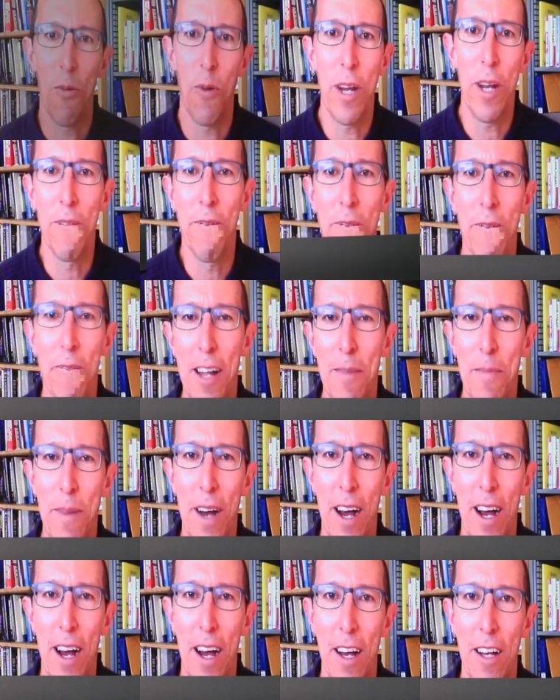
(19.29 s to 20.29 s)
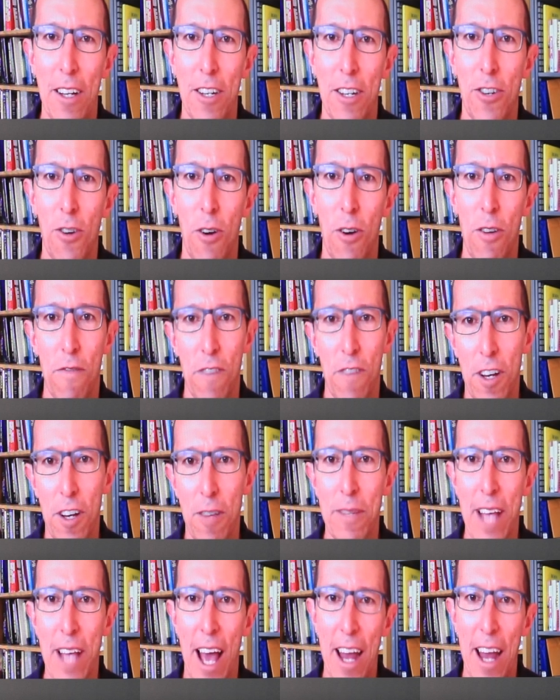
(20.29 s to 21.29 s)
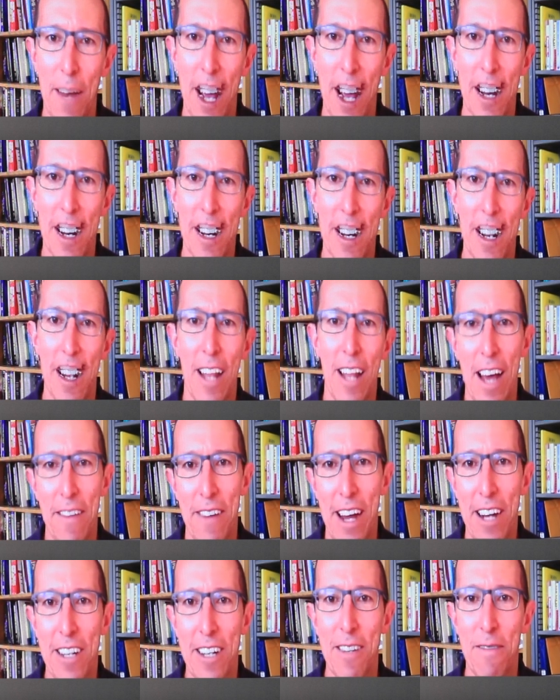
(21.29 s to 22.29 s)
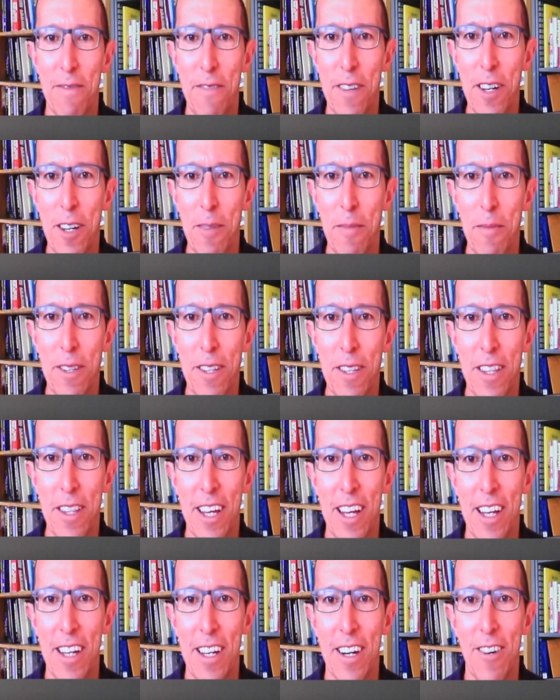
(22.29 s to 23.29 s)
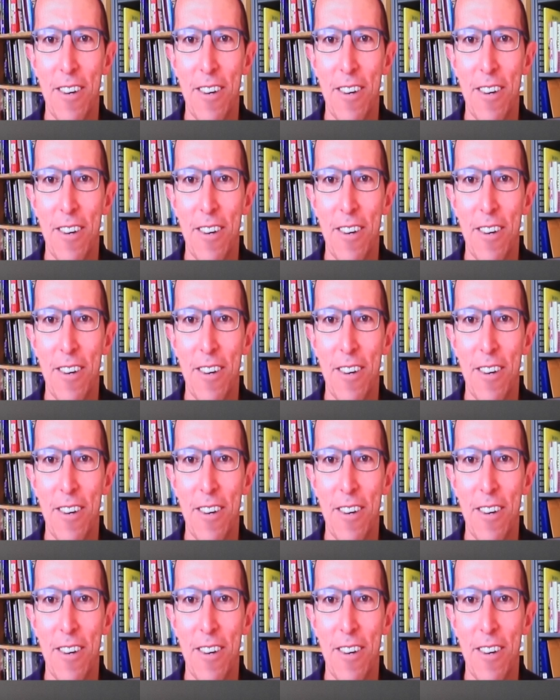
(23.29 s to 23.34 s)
We develop uh, short films, animated and live action films that